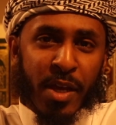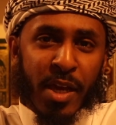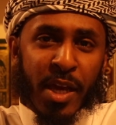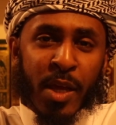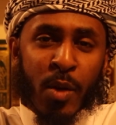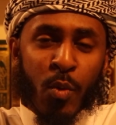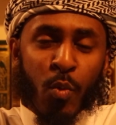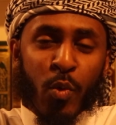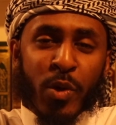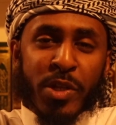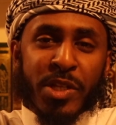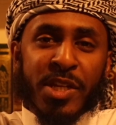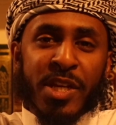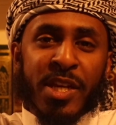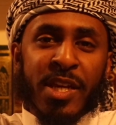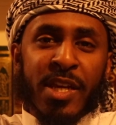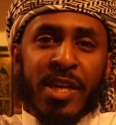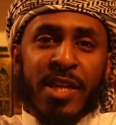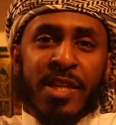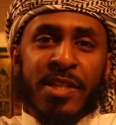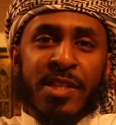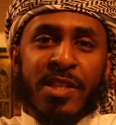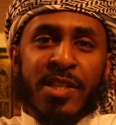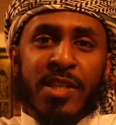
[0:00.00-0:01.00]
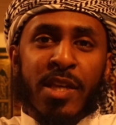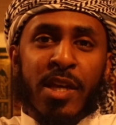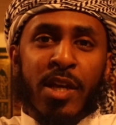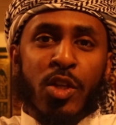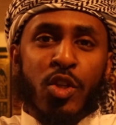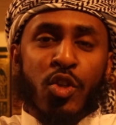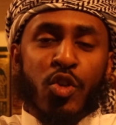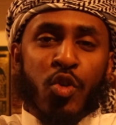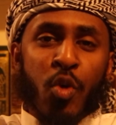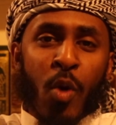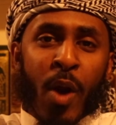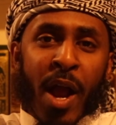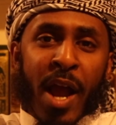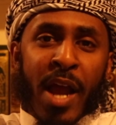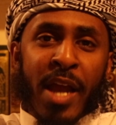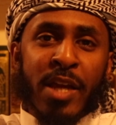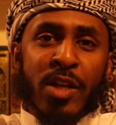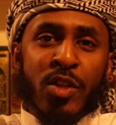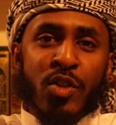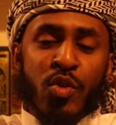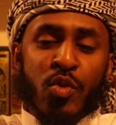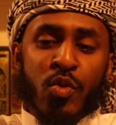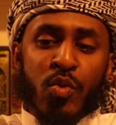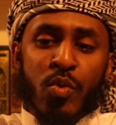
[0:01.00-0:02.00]
in which he is
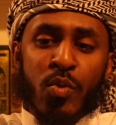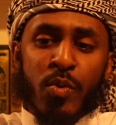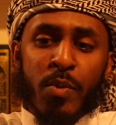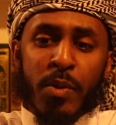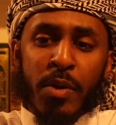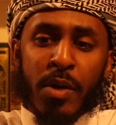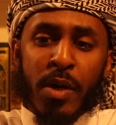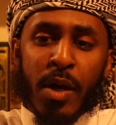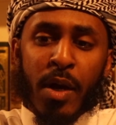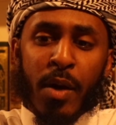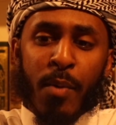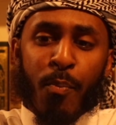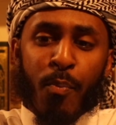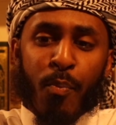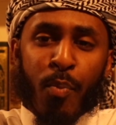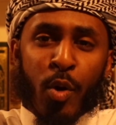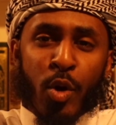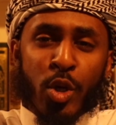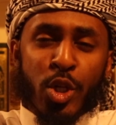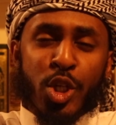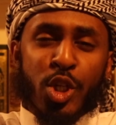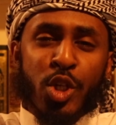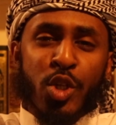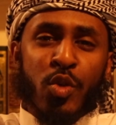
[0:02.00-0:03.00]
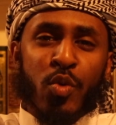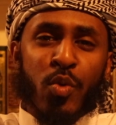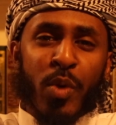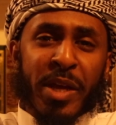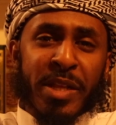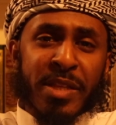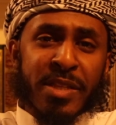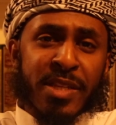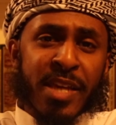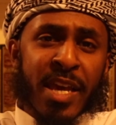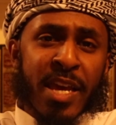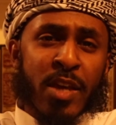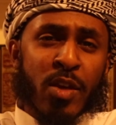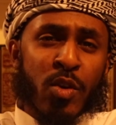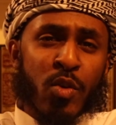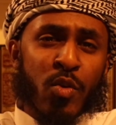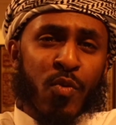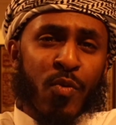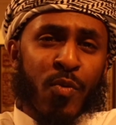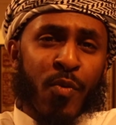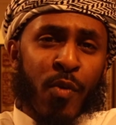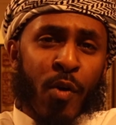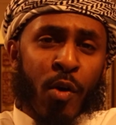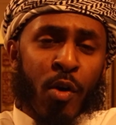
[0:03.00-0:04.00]
trying to push you and take
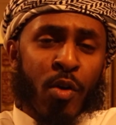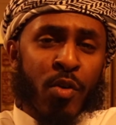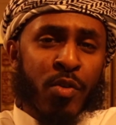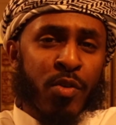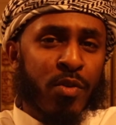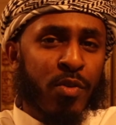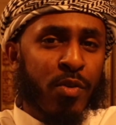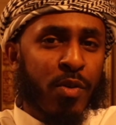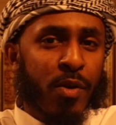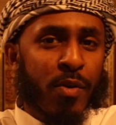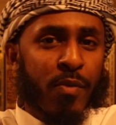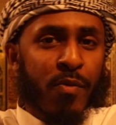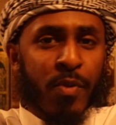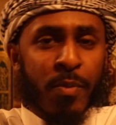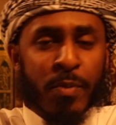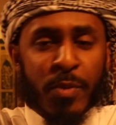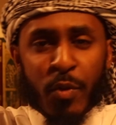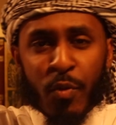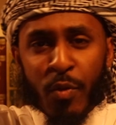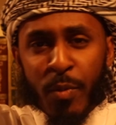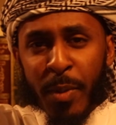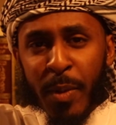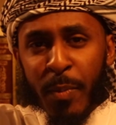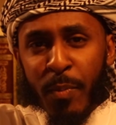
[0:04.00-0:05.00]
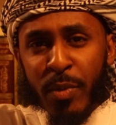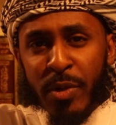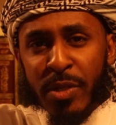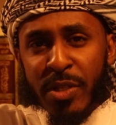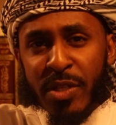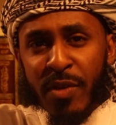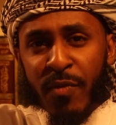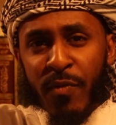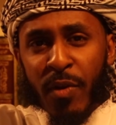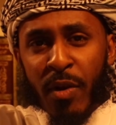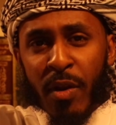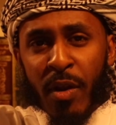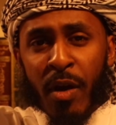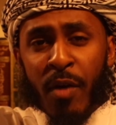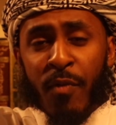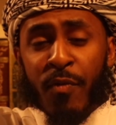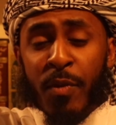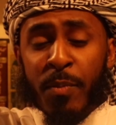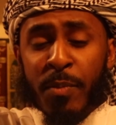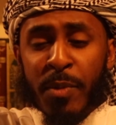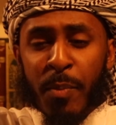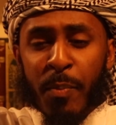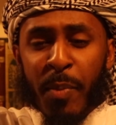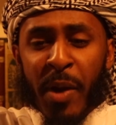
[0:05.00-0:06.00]
you further from the remembrance of Allah,
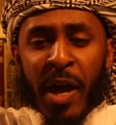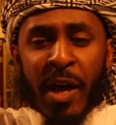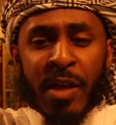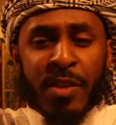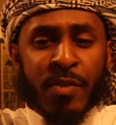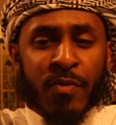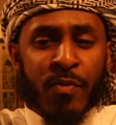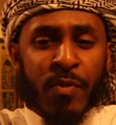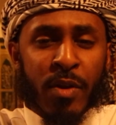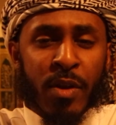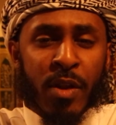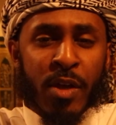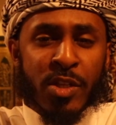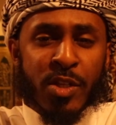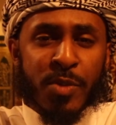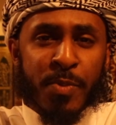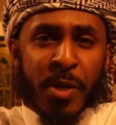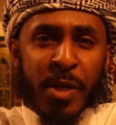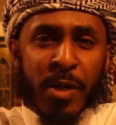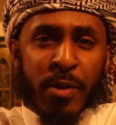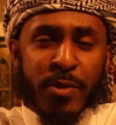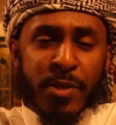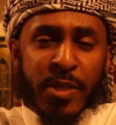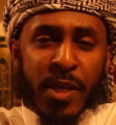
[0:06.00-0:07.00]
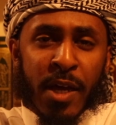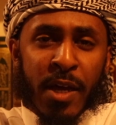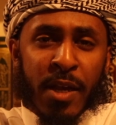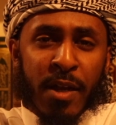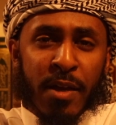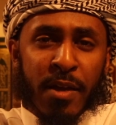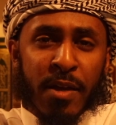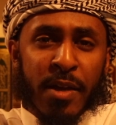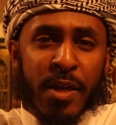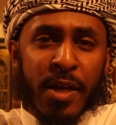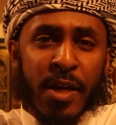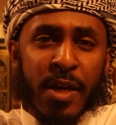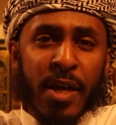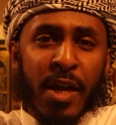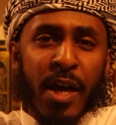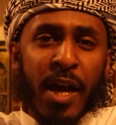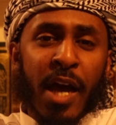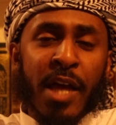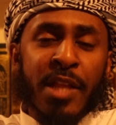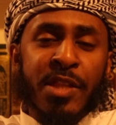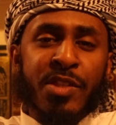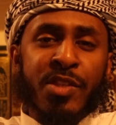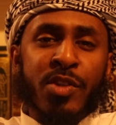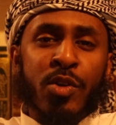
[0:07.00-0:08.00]
from the path of Allah subhanahu wa ta'ala,
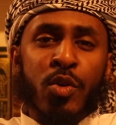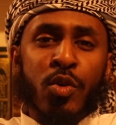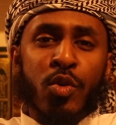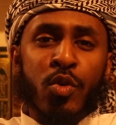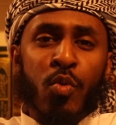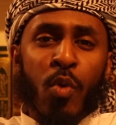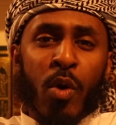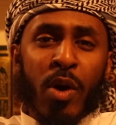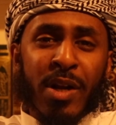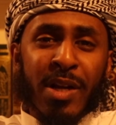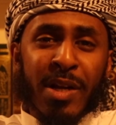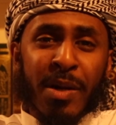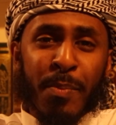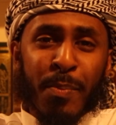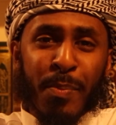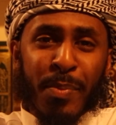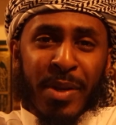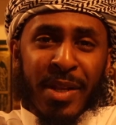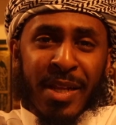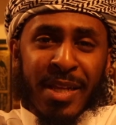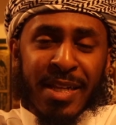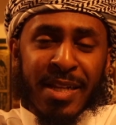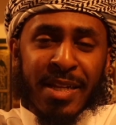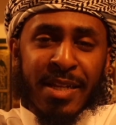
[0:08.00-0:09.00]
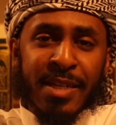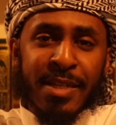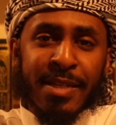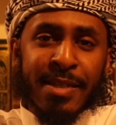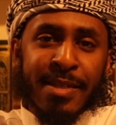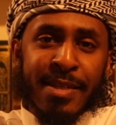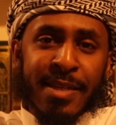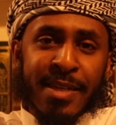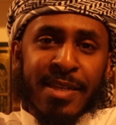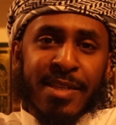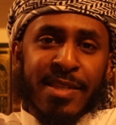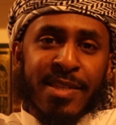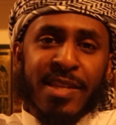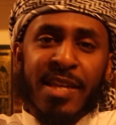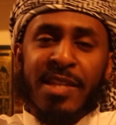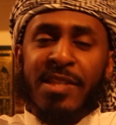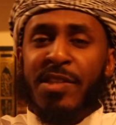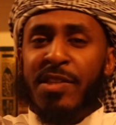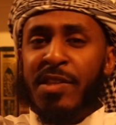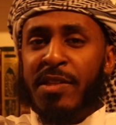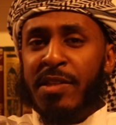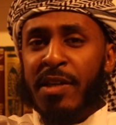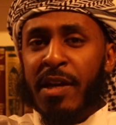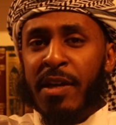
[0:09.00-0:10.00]
until you are completely
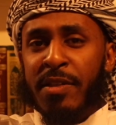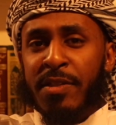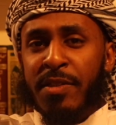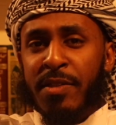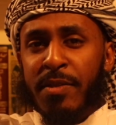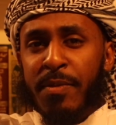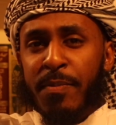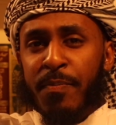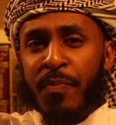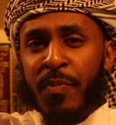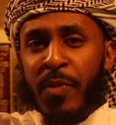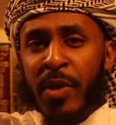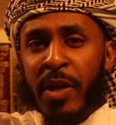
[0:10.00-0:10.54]
desensitized.